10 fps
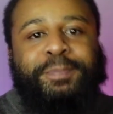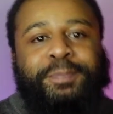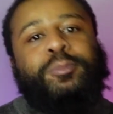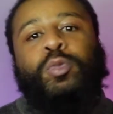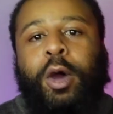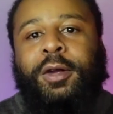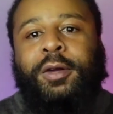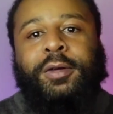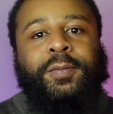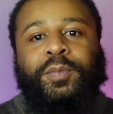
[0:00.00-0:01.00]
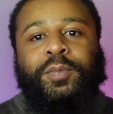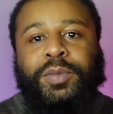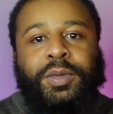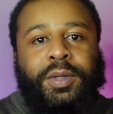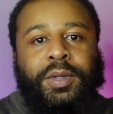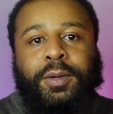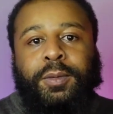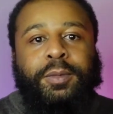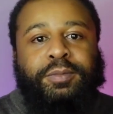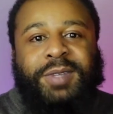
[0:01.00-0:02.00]
work,
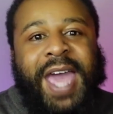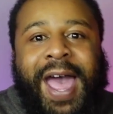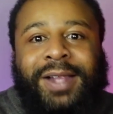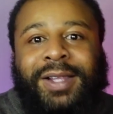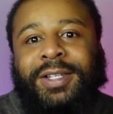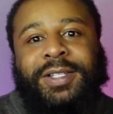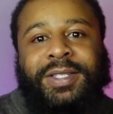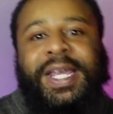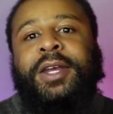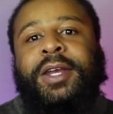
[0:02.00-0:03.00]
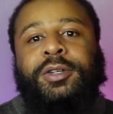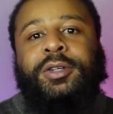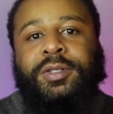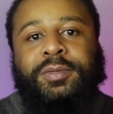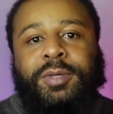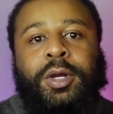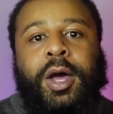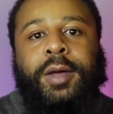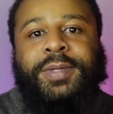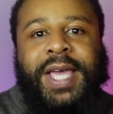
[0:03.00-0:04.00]
galas, dinners, you know
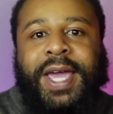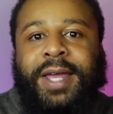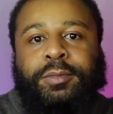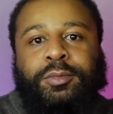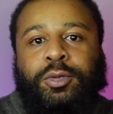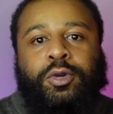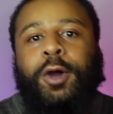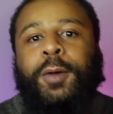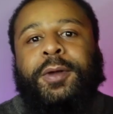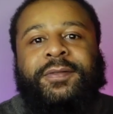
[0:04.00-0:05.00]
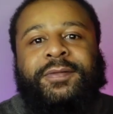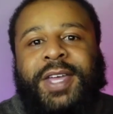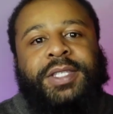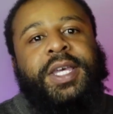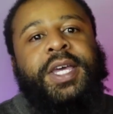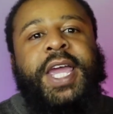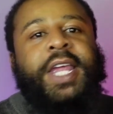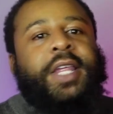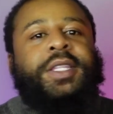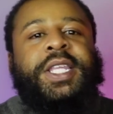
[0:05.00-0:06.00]
what I'm saying? Corporate events,
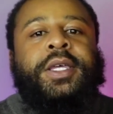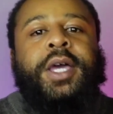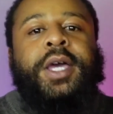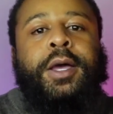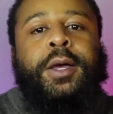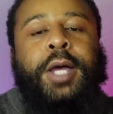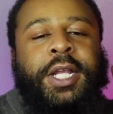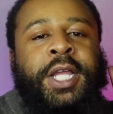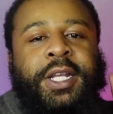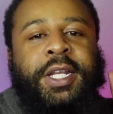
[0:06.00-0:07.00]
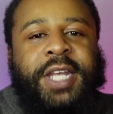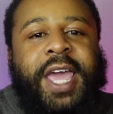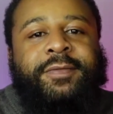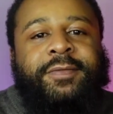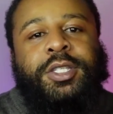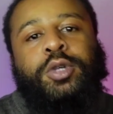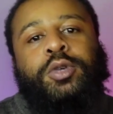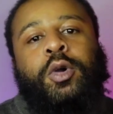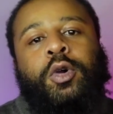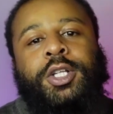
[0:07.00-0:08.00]
a navy suit
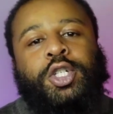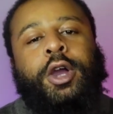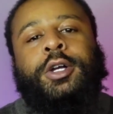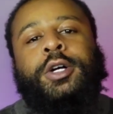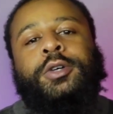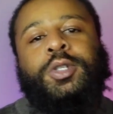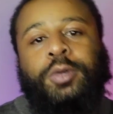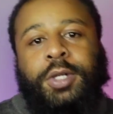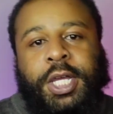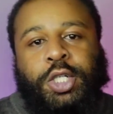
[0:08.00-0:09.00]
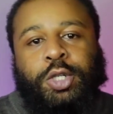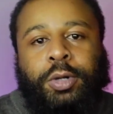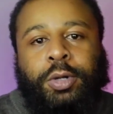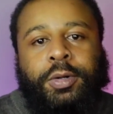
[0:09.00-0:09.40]
or a charcoal suit will get you through.